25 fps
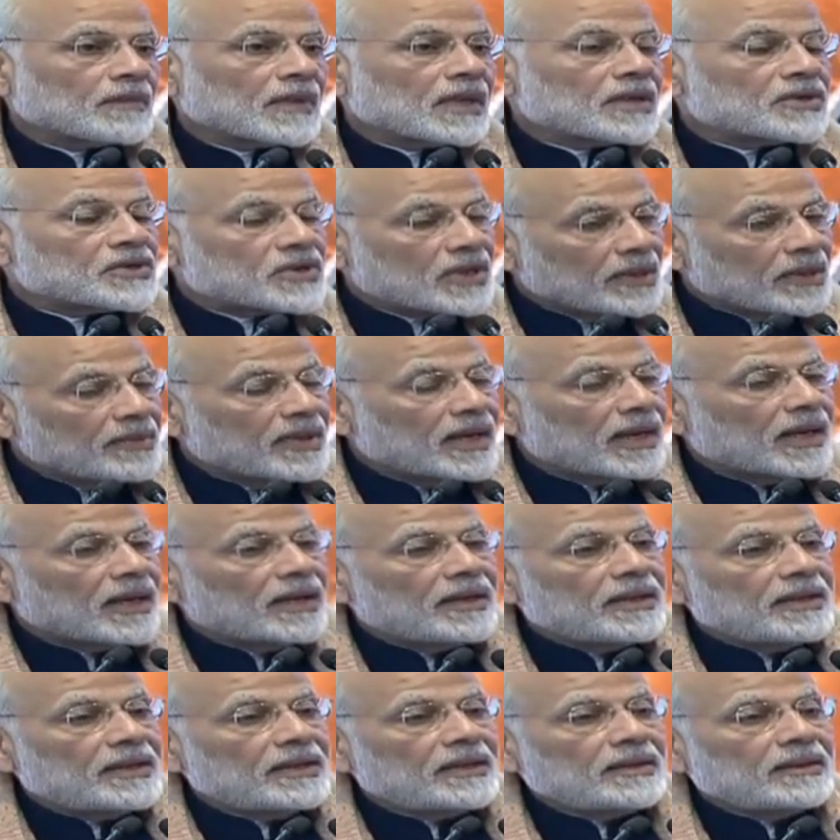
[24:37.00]

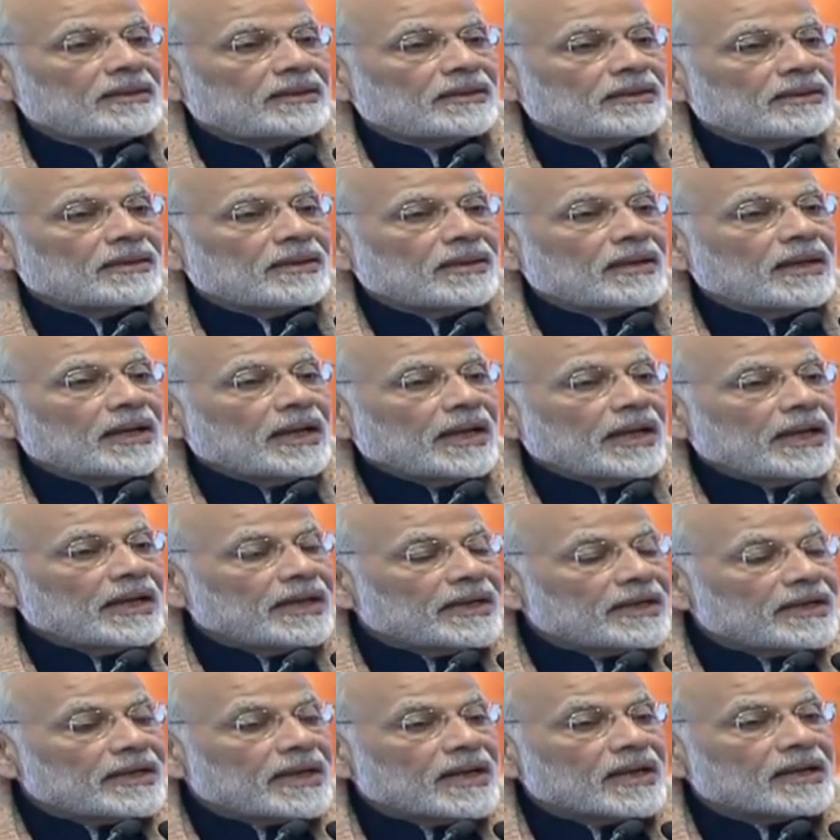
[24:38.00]
Similarly,
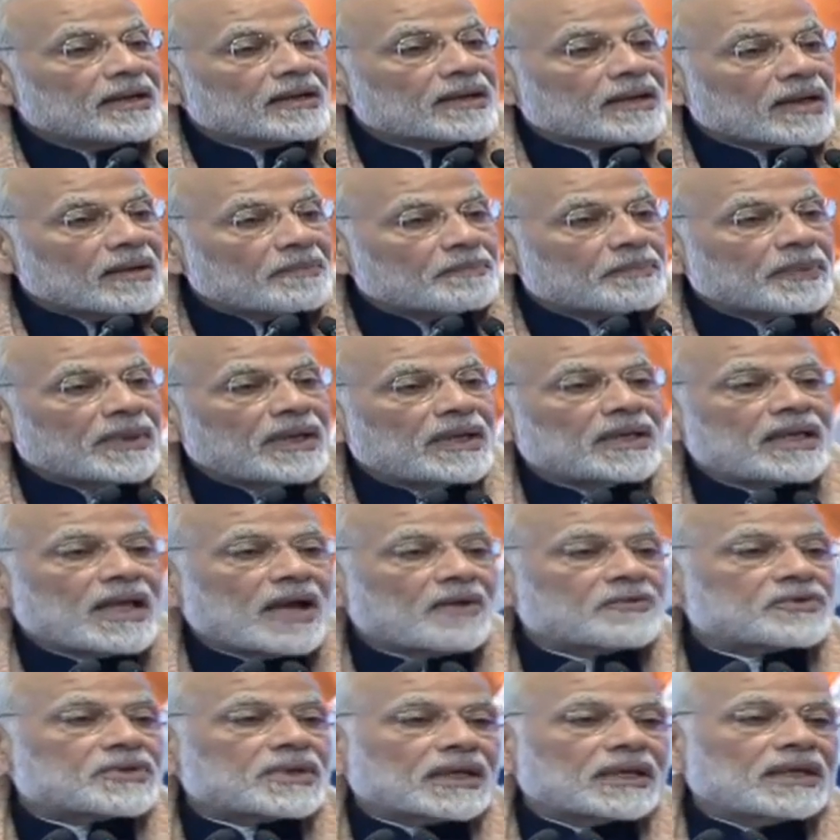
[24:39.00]
Indian companies
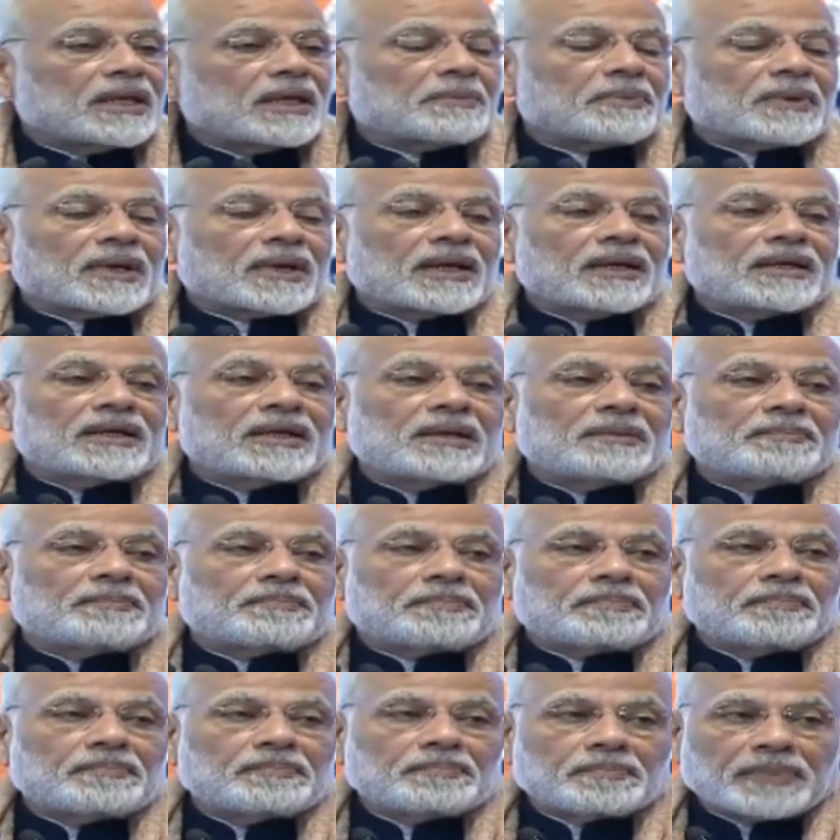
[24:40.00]
have significant
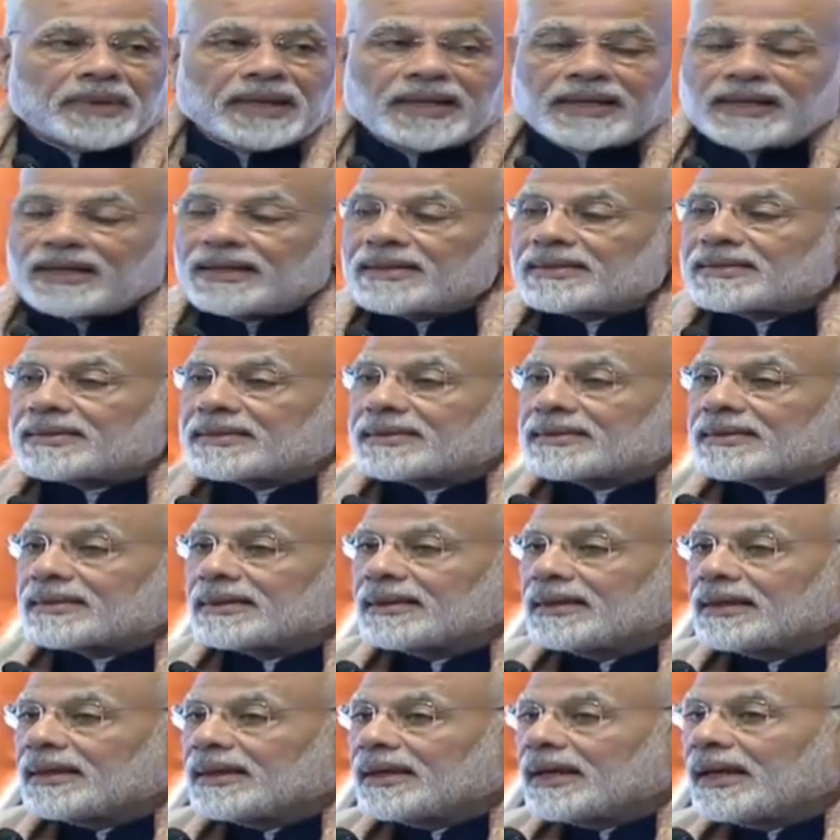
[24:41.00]
presence
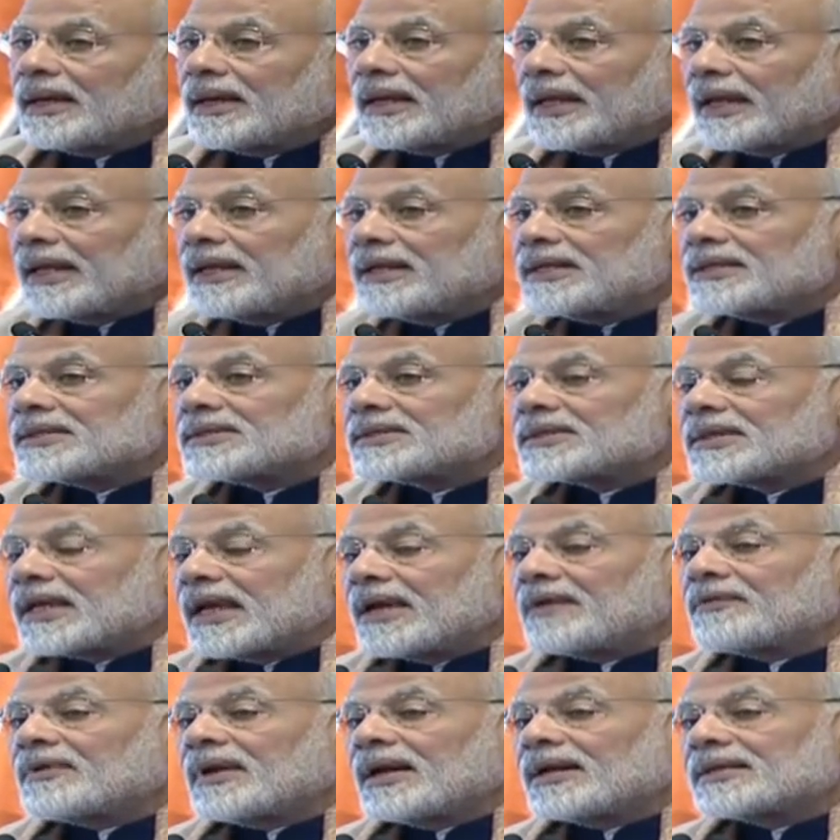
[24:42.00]
in
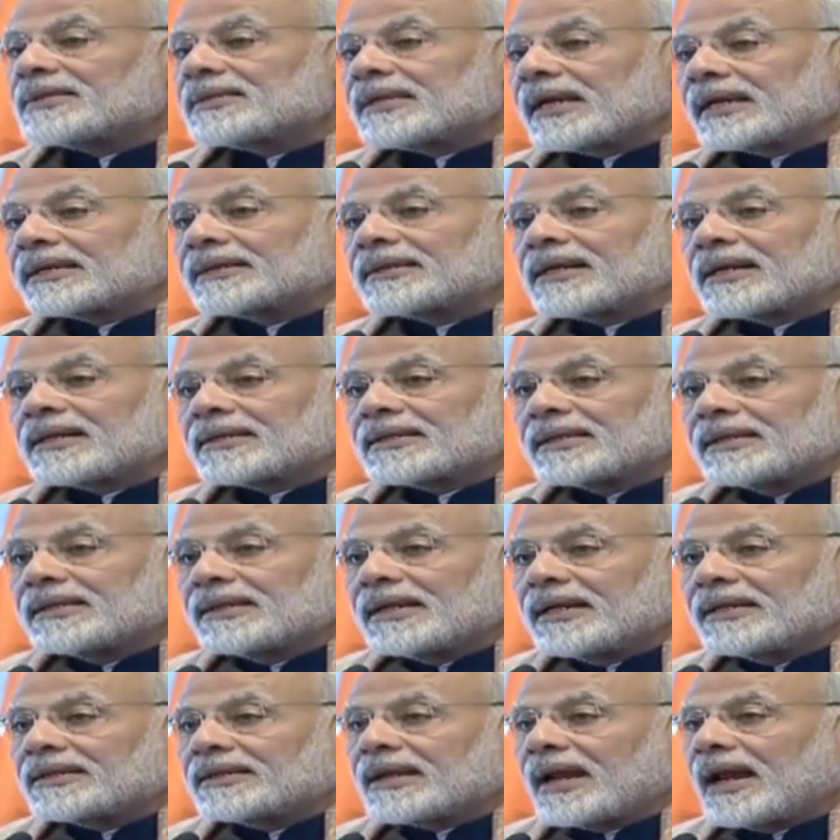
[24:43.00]
several sectors in
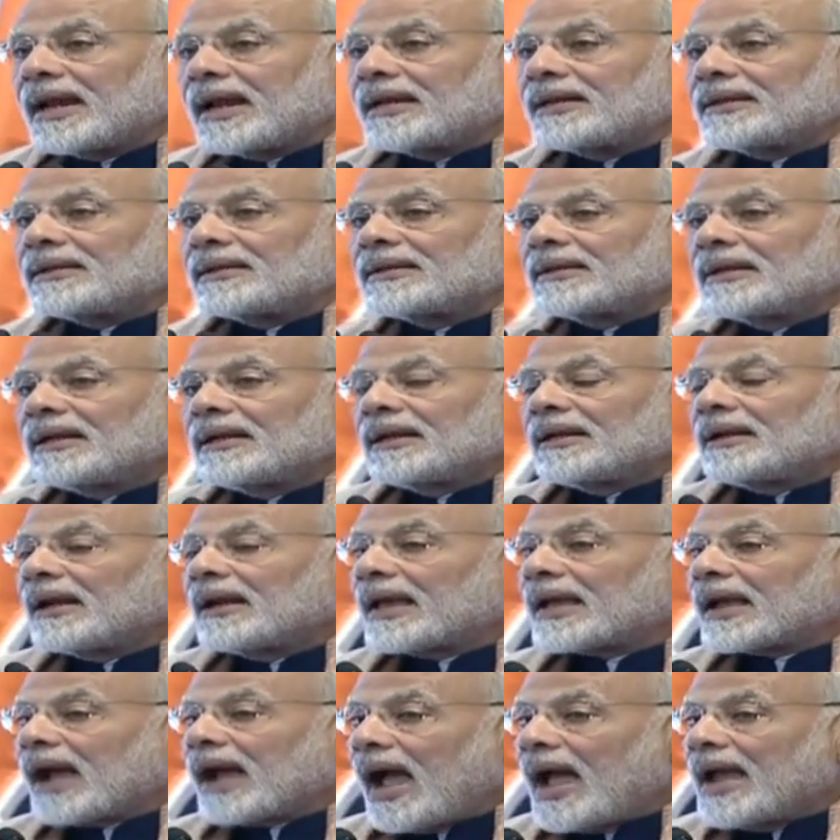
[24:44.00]
Israel
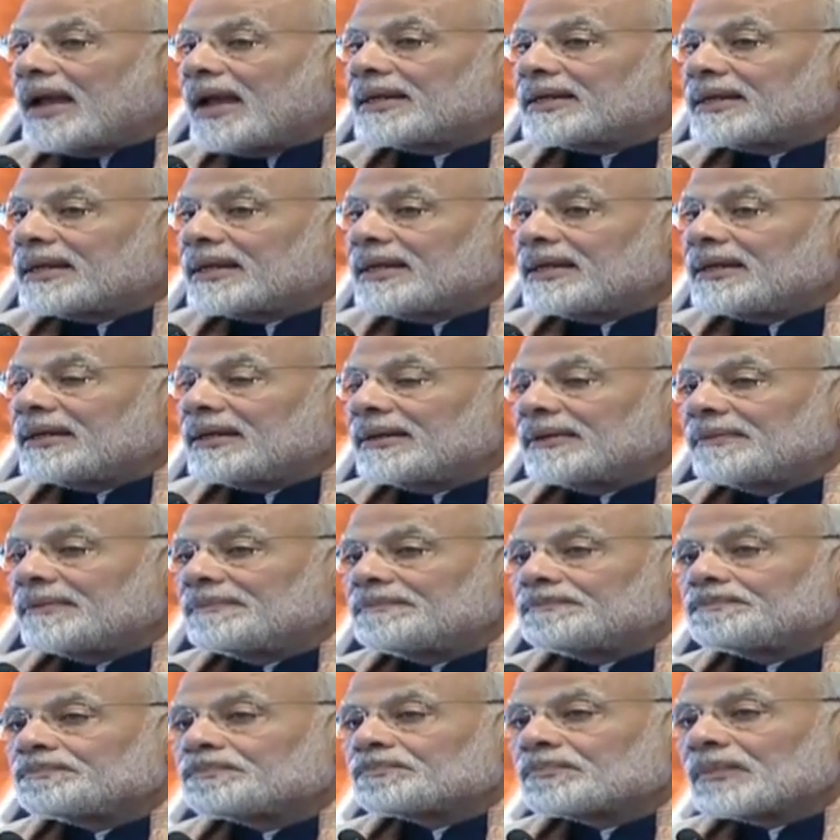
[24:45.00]
like IT,
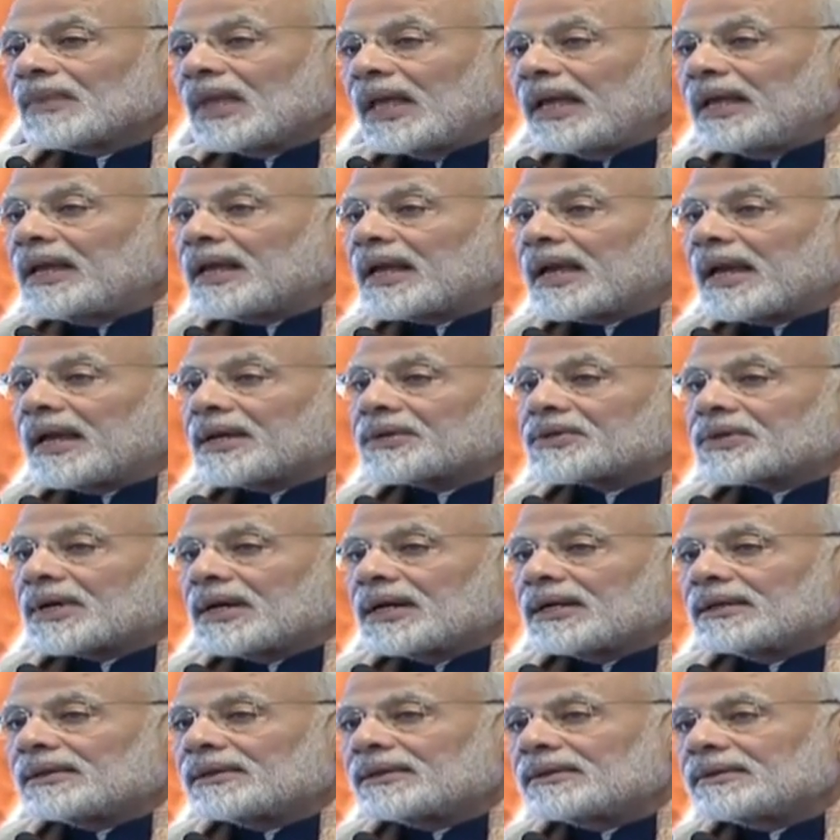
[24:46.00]

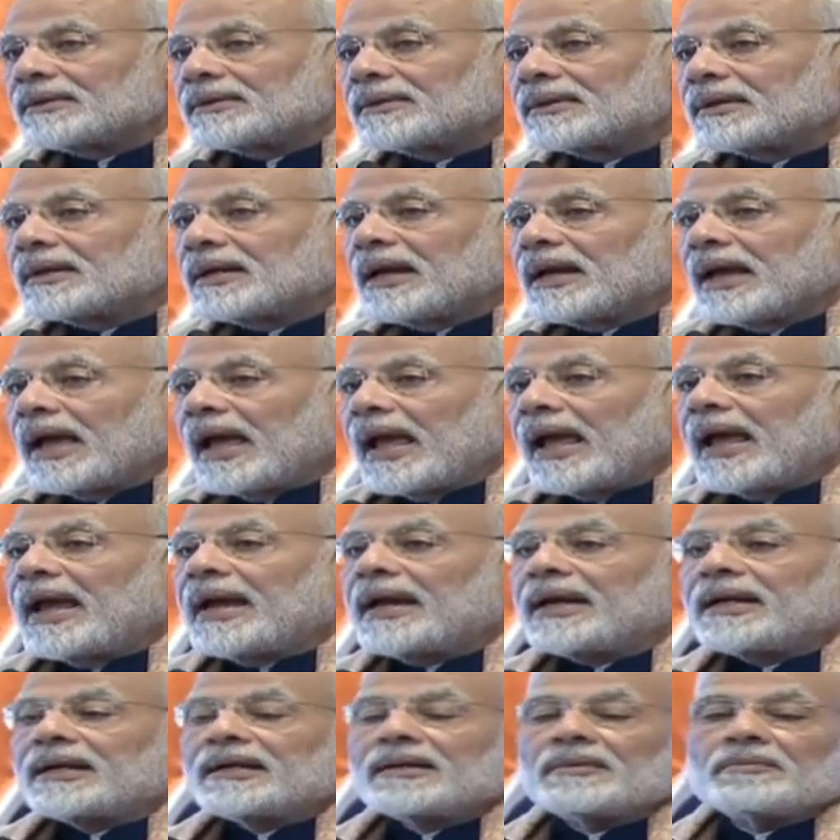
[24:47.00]
irrigation,
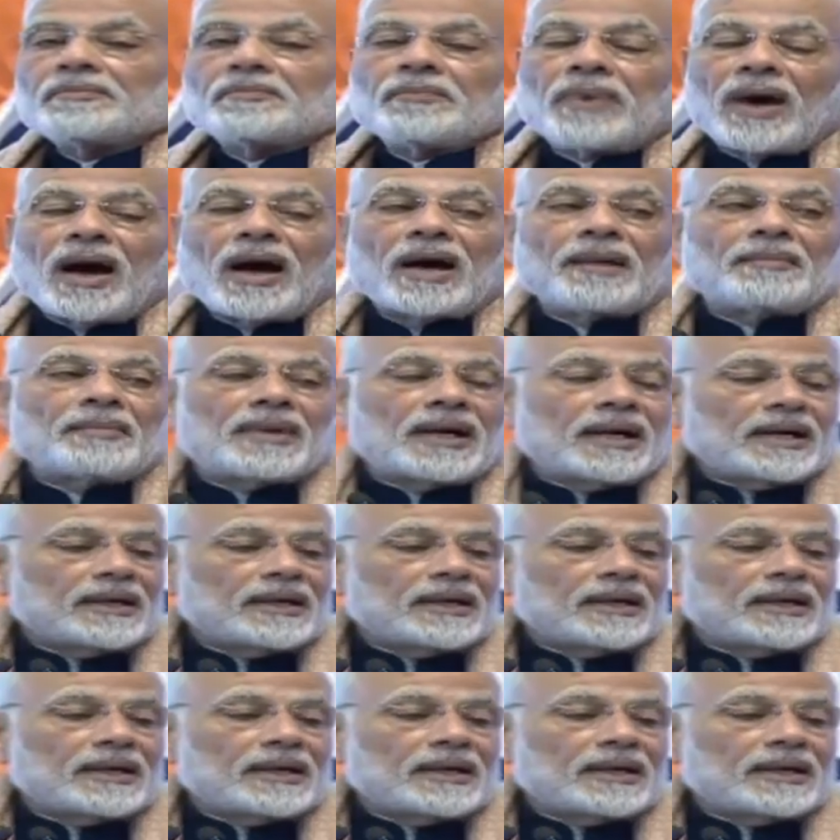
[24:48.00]
and pharma.